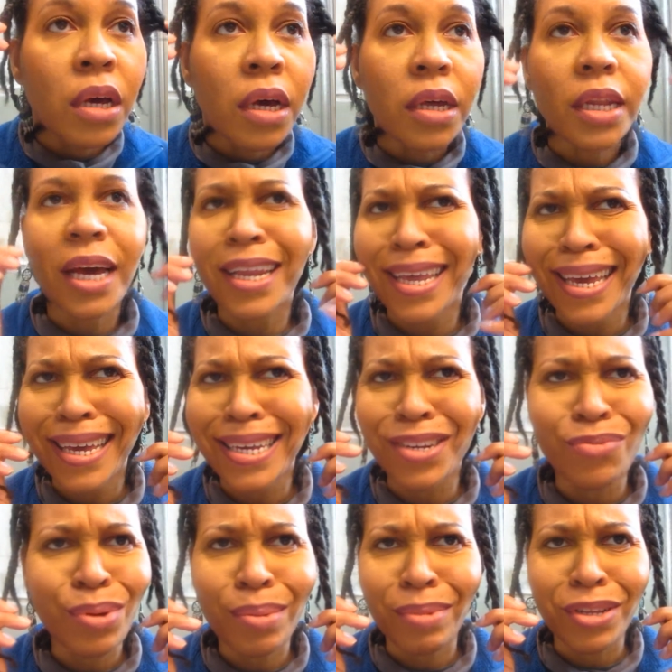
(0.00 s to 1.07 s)
Not edge,
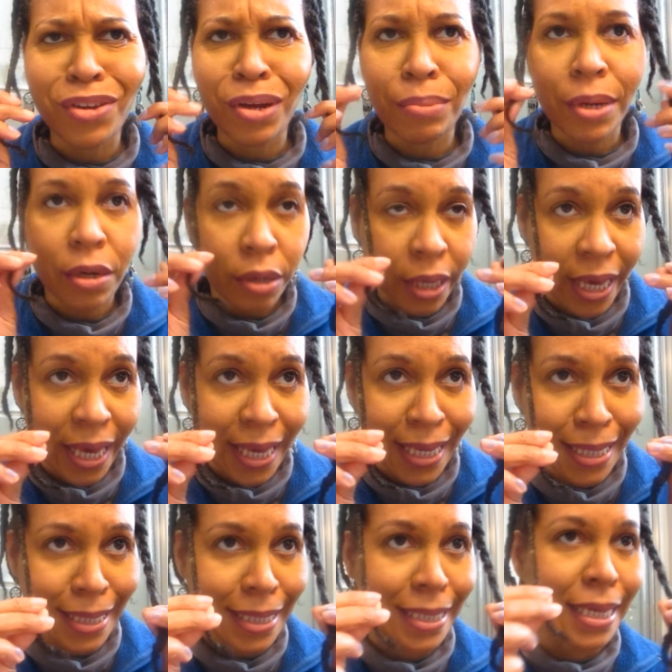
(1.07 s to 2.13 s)
what am I talking about?
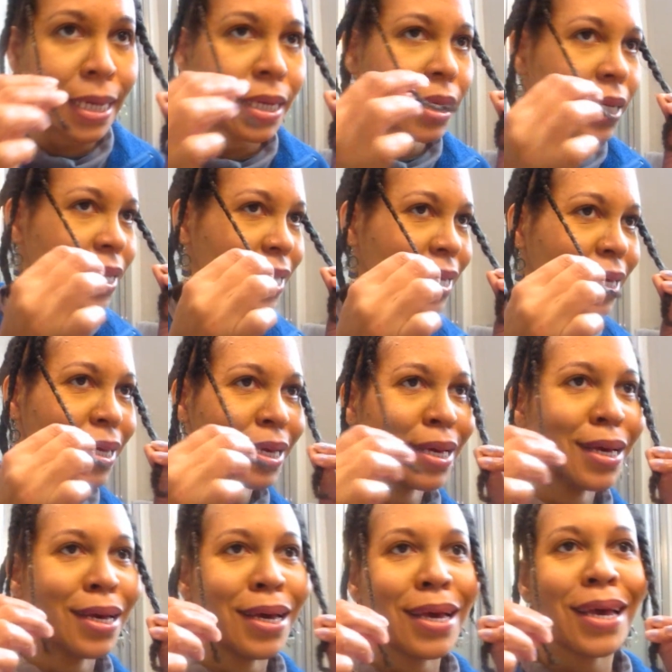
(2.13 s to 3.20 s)
Ends.
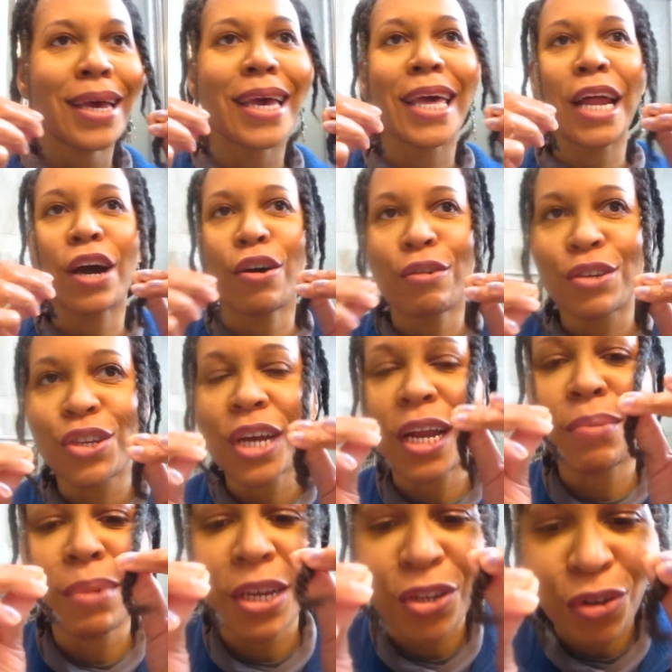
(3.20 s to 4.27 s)
And I always try to
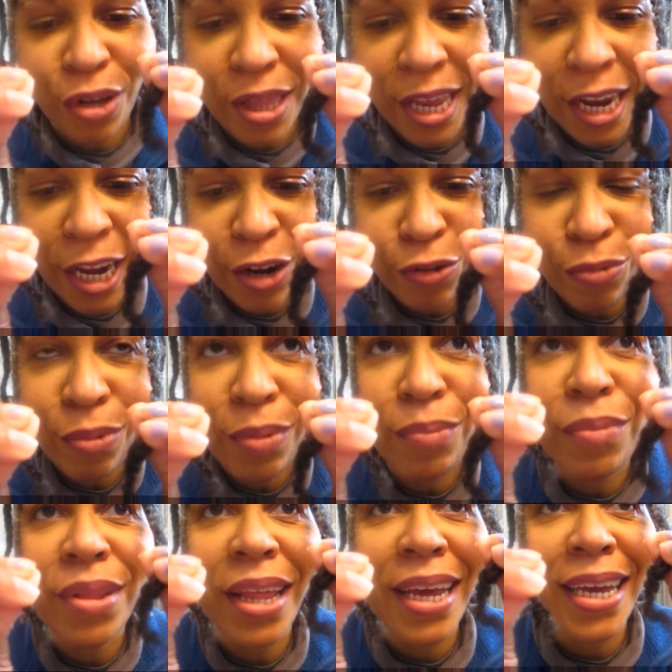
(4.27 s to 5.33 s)
make sure that I don't,
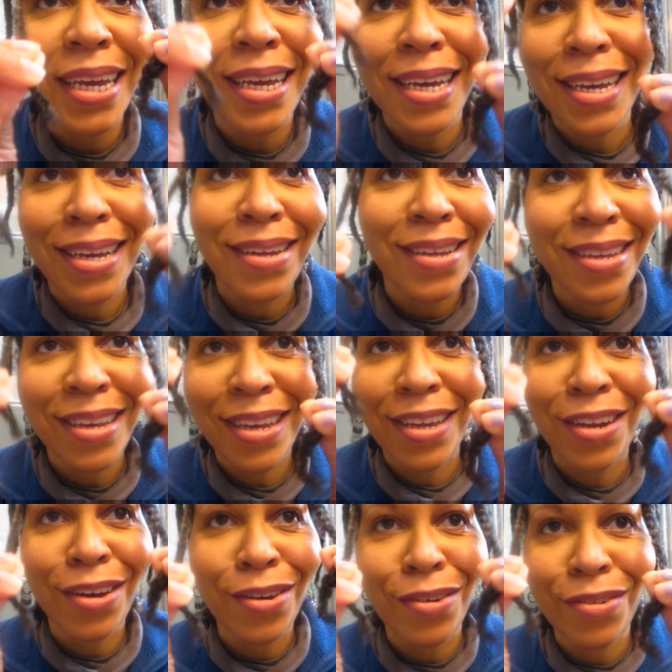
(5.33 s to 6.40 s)
like, you
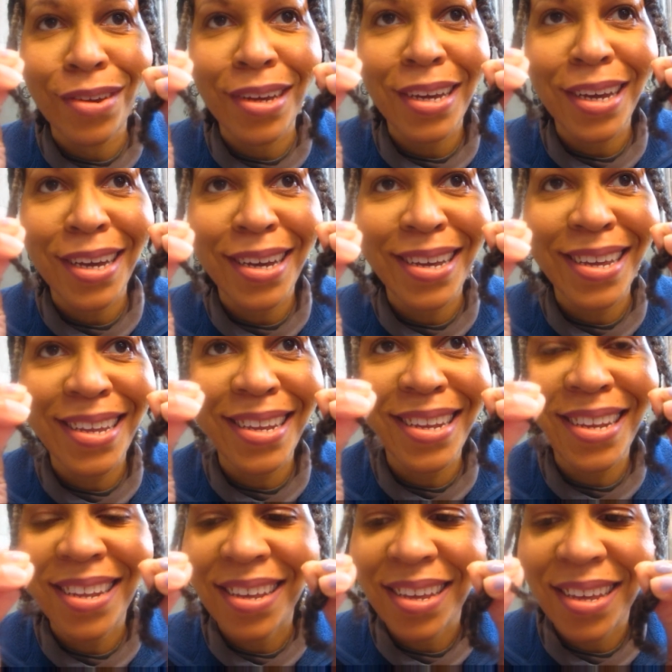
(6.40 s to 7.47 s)
know, cut.
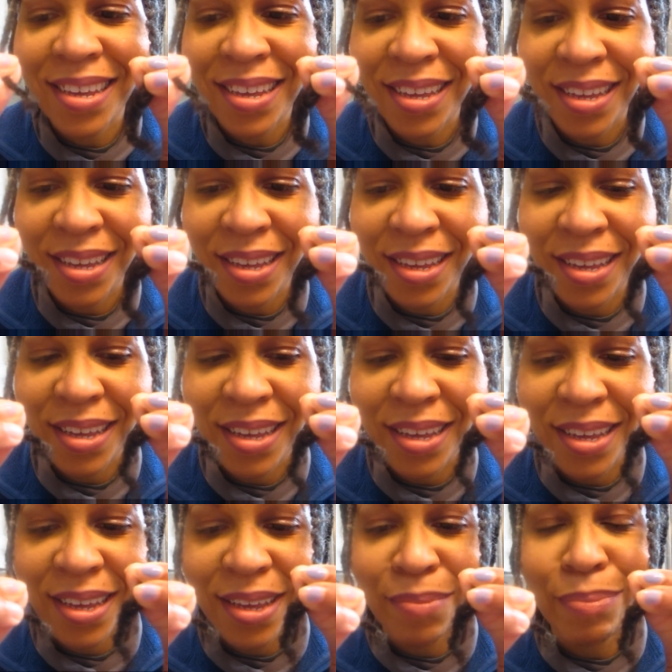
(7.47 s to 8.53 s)

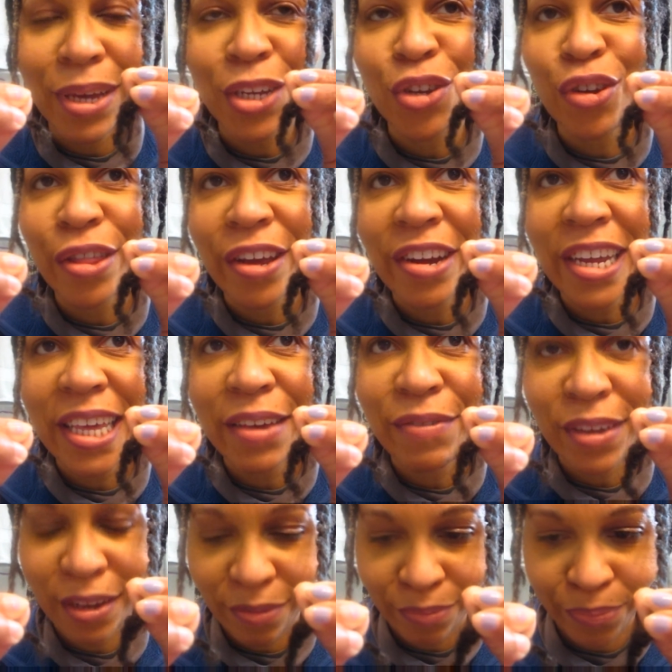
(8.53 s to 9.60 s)
Make sure they're
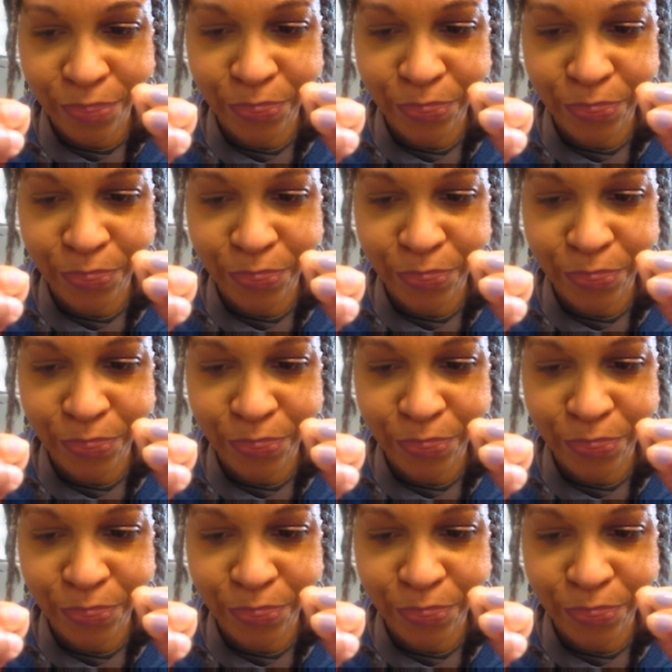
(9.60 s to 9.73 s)
even.